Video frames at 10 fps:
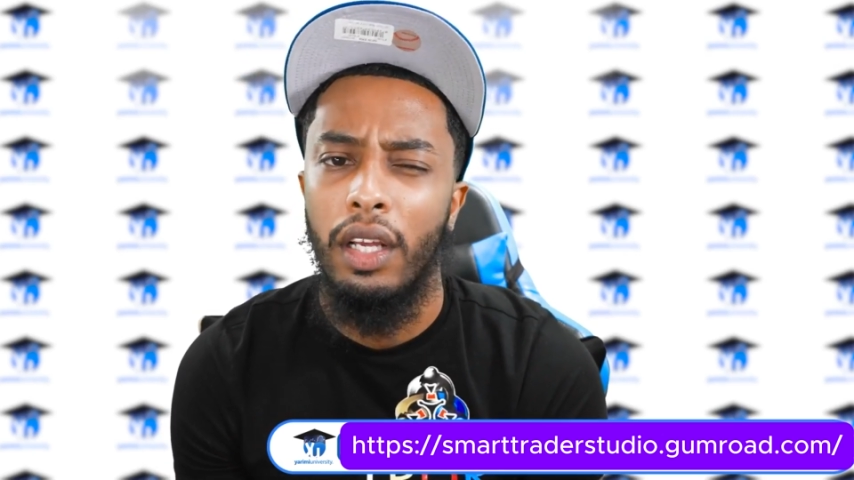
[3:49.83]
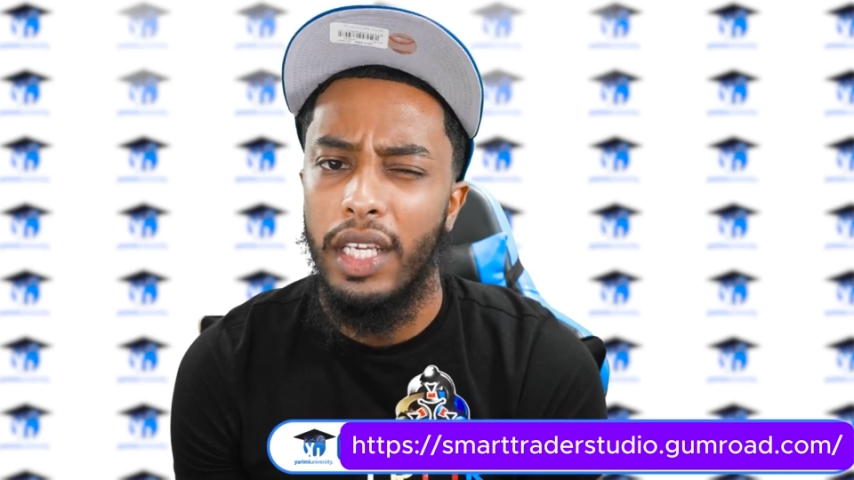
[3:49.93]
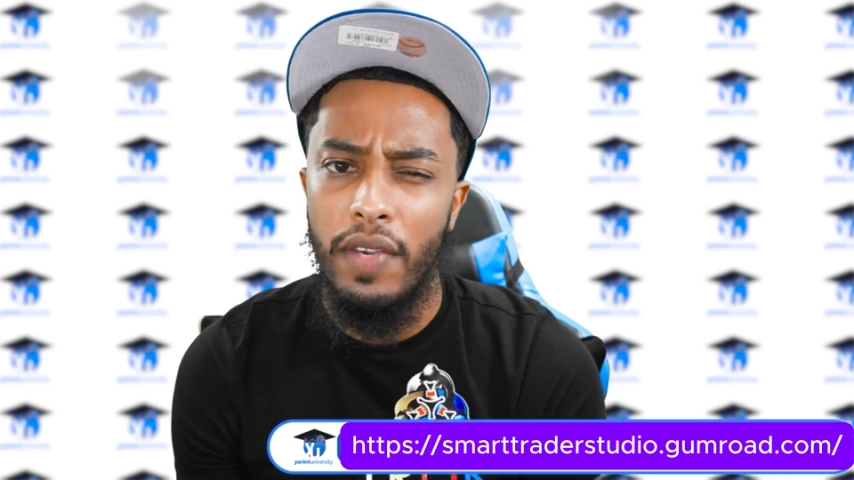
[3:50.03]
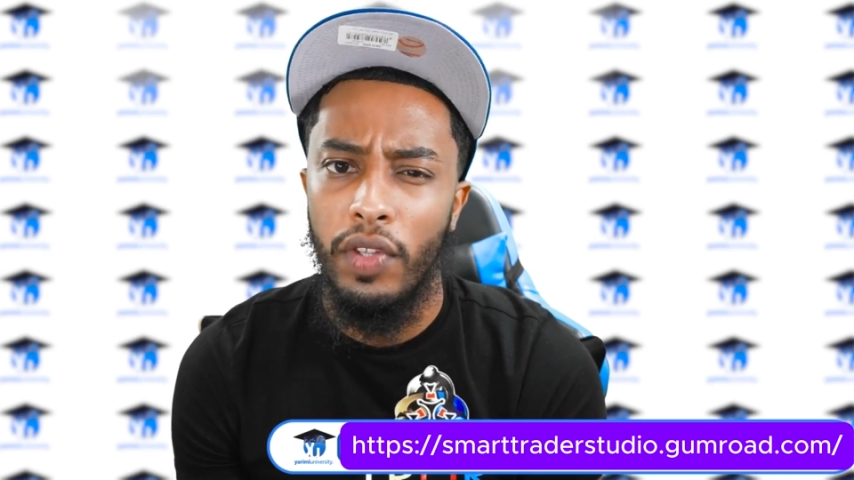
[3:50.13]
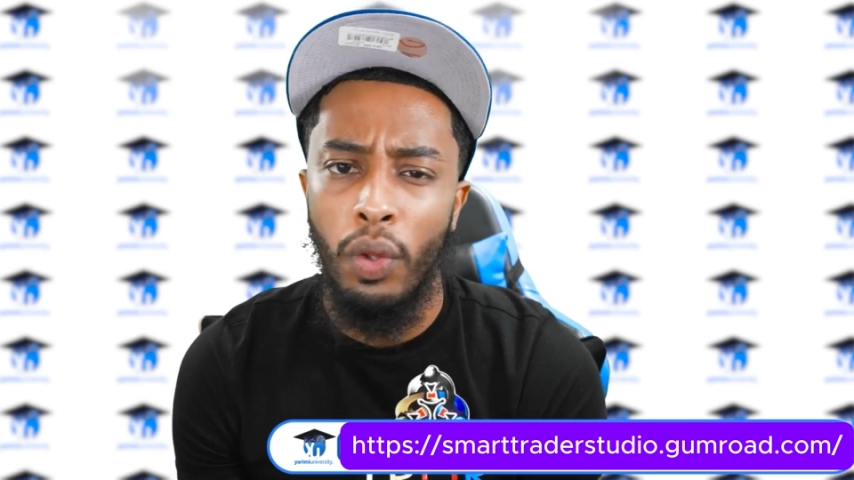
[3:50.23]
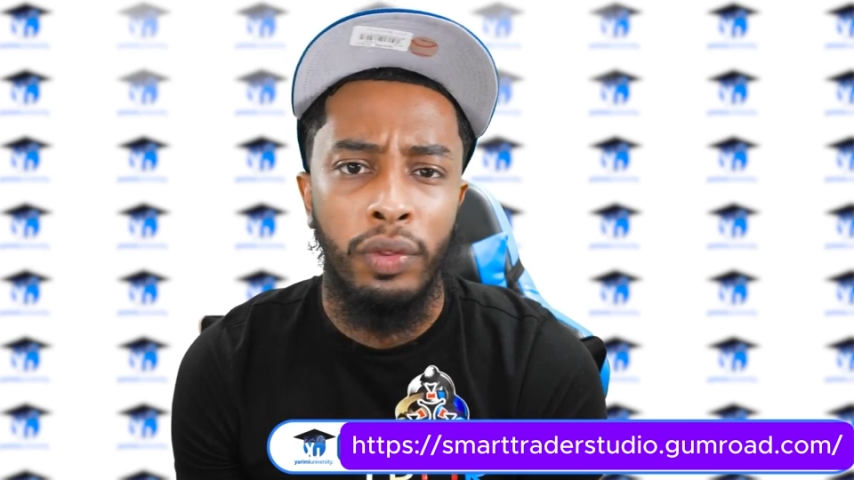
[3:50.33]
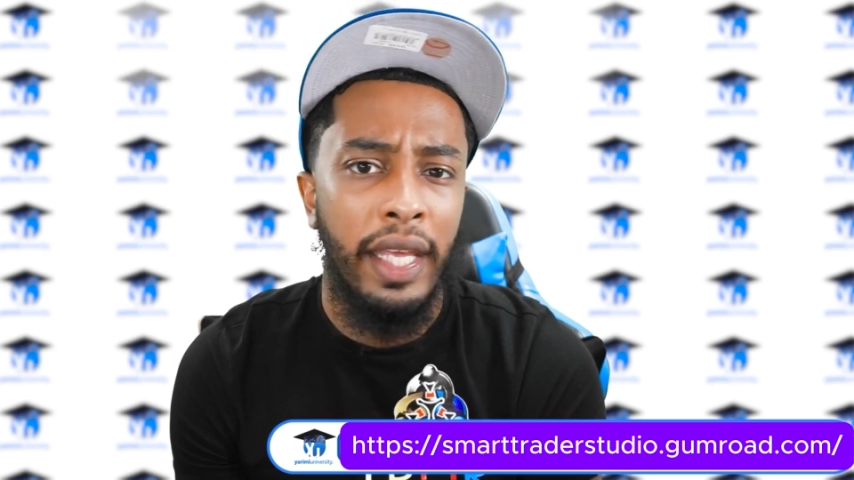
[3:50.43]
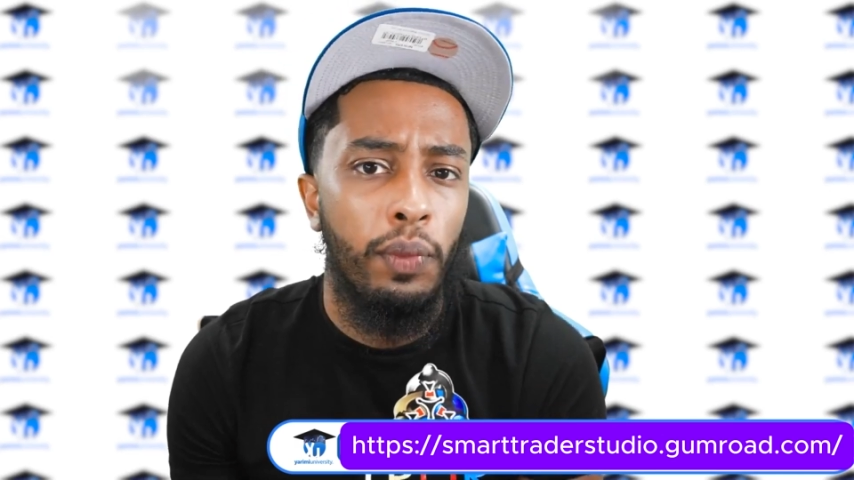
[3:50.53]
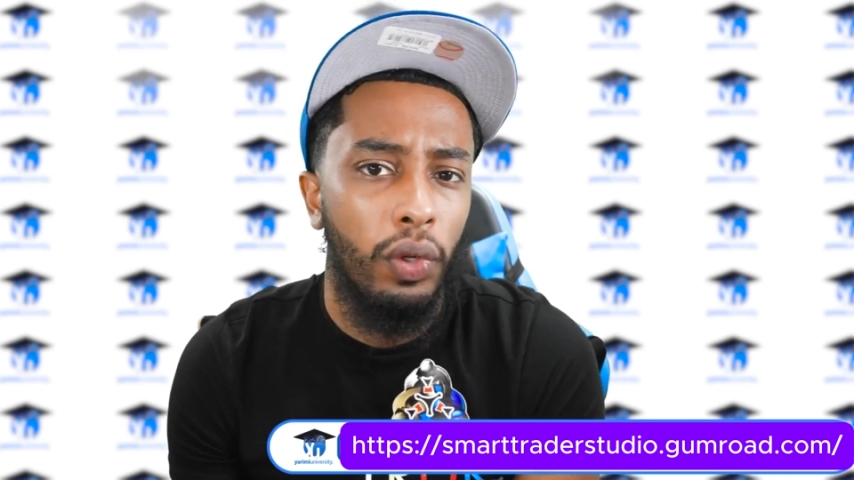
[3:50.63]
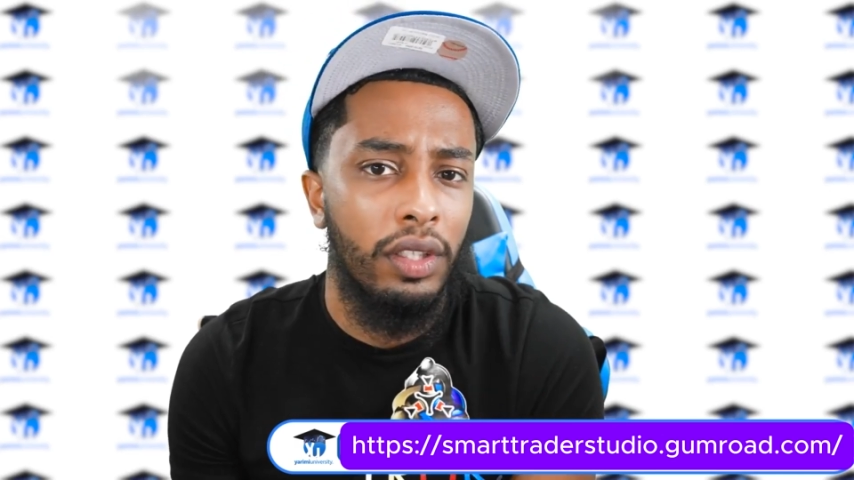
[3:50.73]
even though
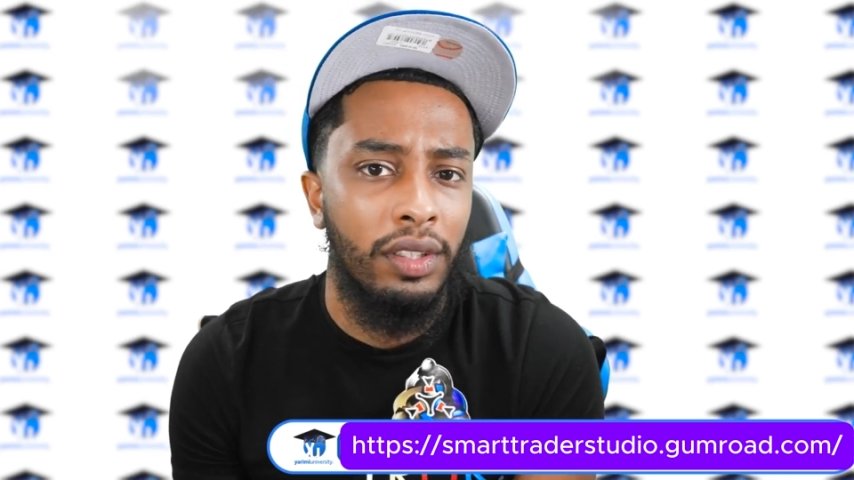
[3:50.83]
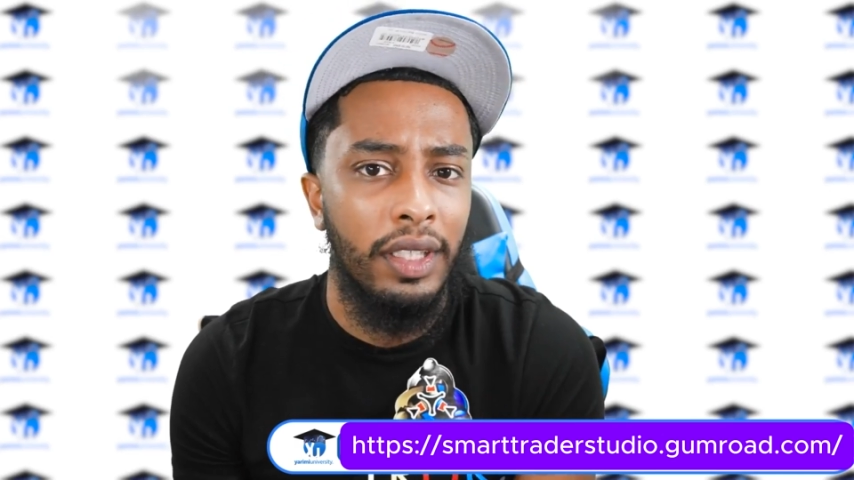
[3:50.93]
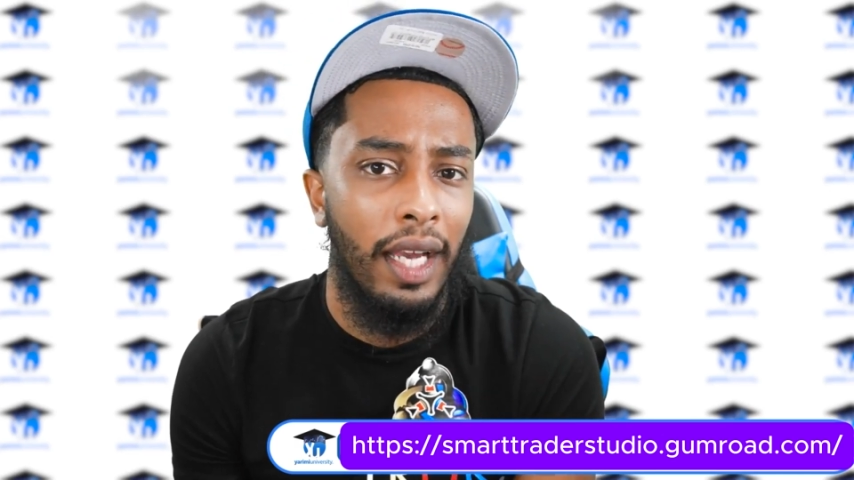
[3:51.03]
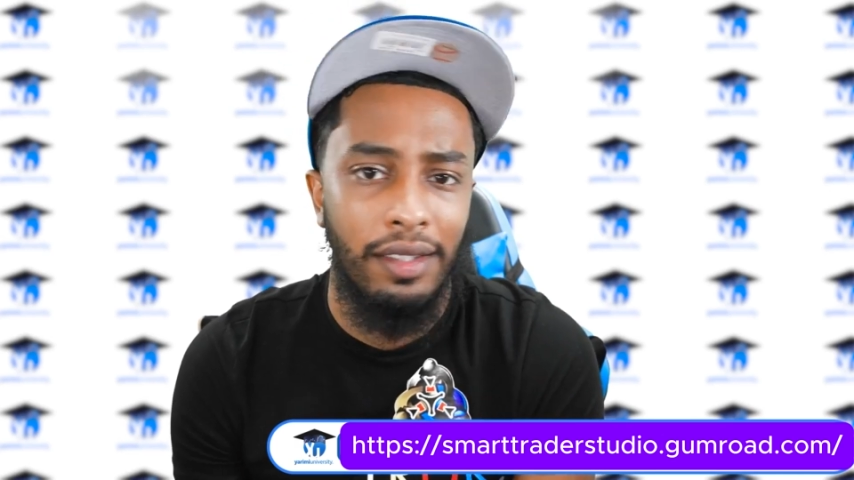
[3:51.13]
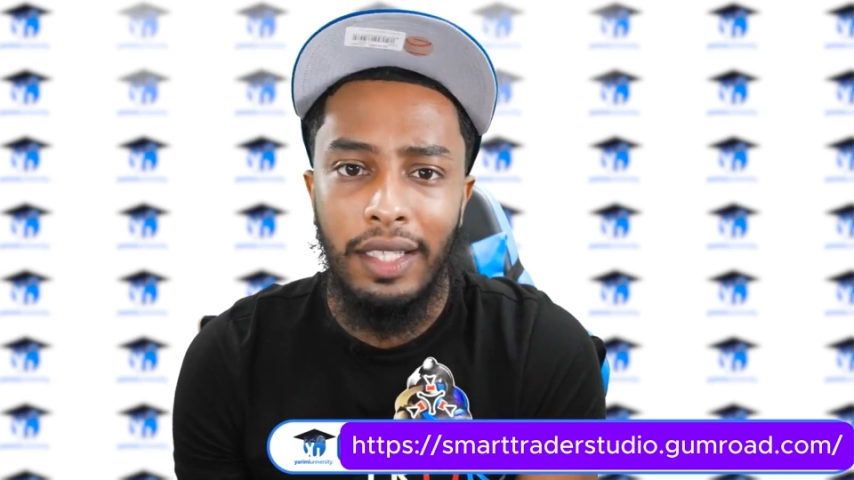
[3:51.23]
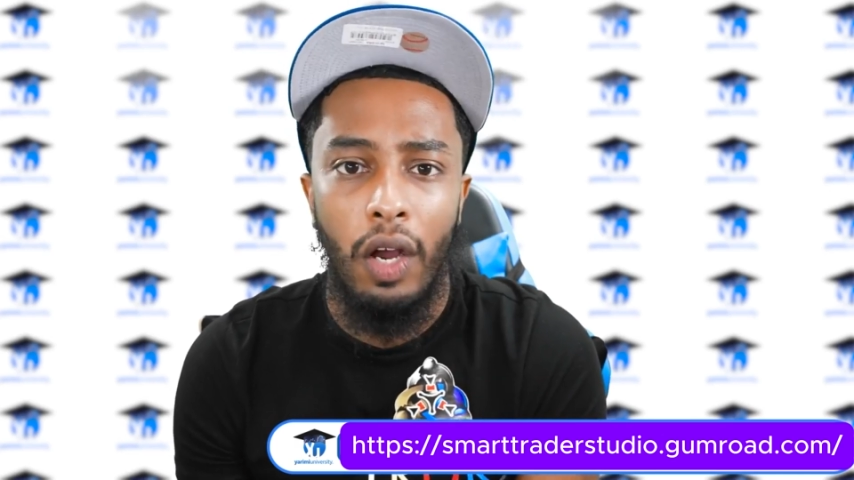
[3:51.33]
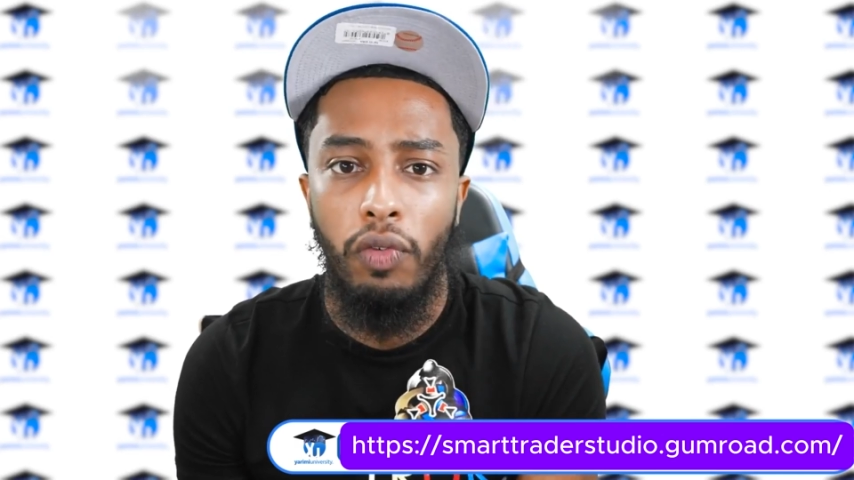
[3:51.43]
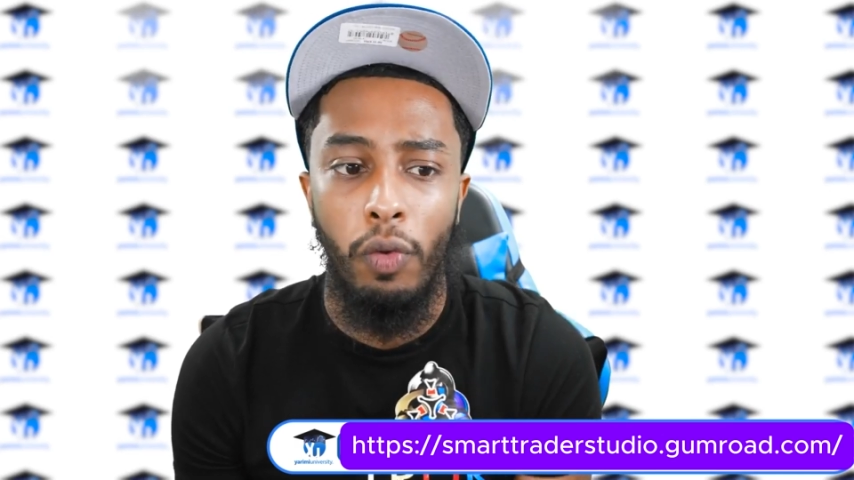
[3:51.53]
they wouldn't see it as a downfall